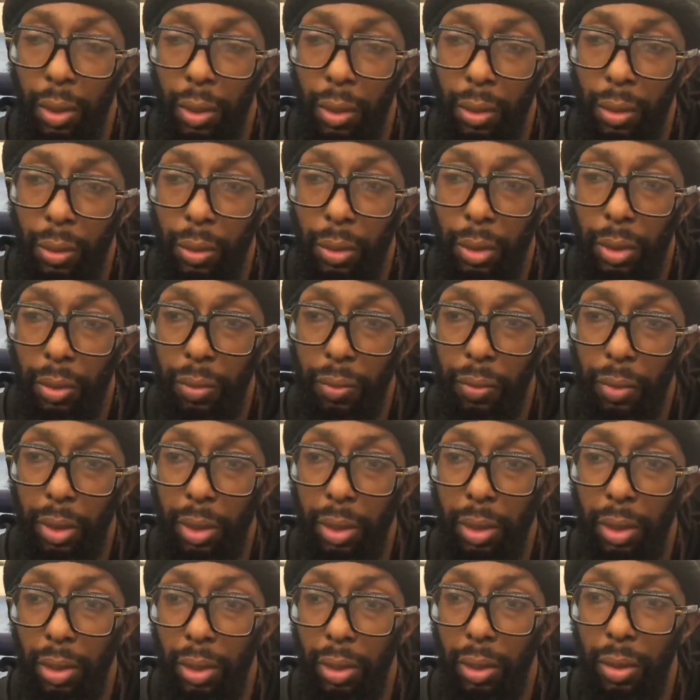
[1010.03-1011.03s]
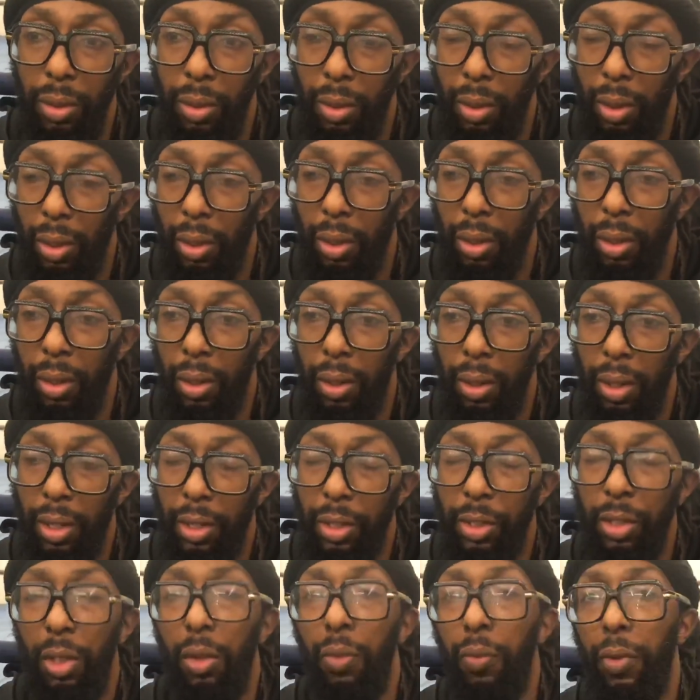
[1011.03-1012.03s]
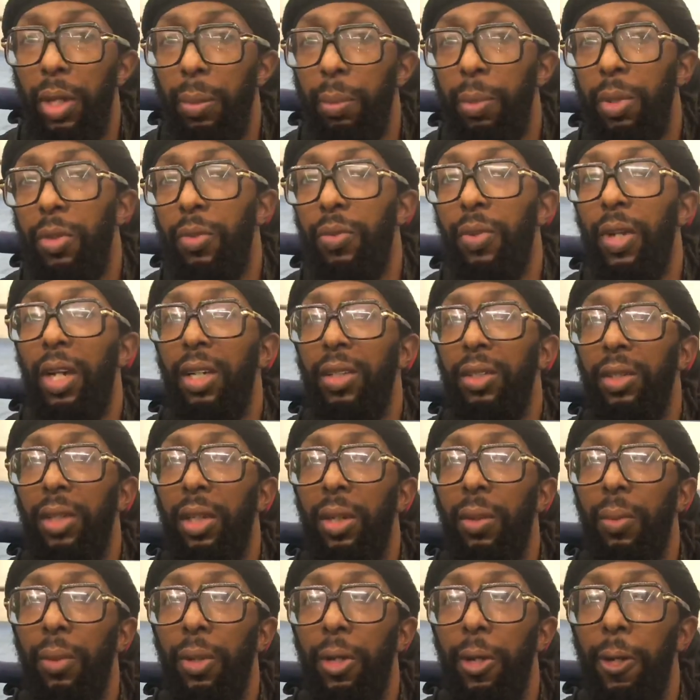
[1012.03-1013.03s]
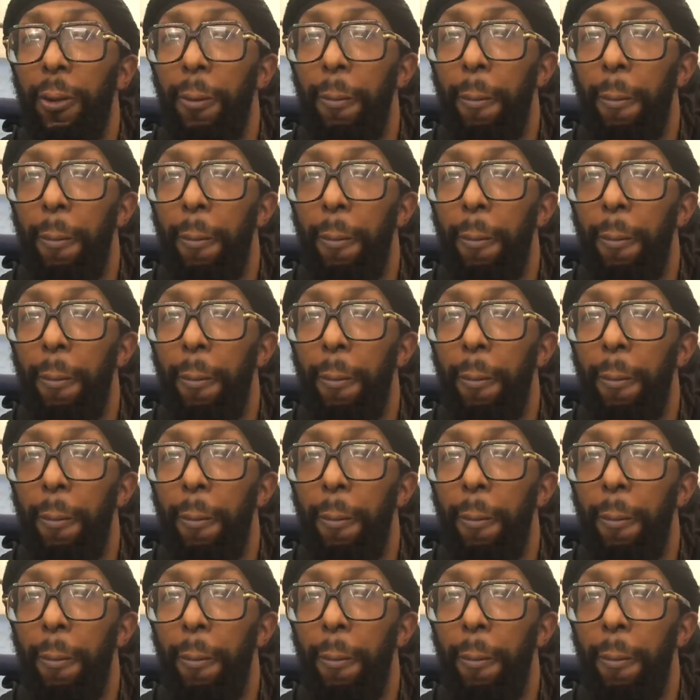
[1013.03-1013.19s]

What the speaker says: You can really accelerate much faster that way.